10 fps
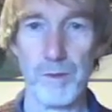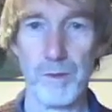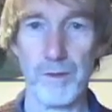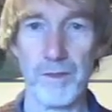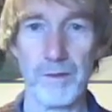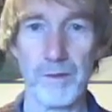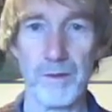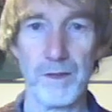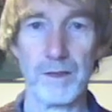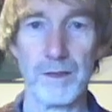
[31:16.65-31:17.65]
than there is in
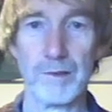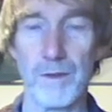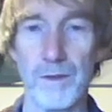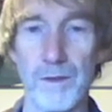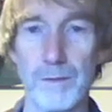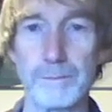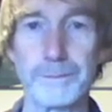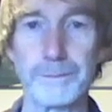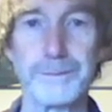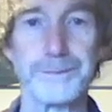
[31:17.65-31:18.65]
increasing
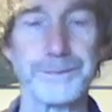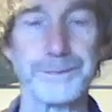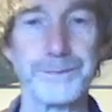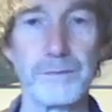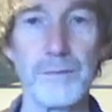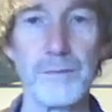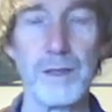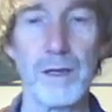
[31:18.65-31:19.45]
it.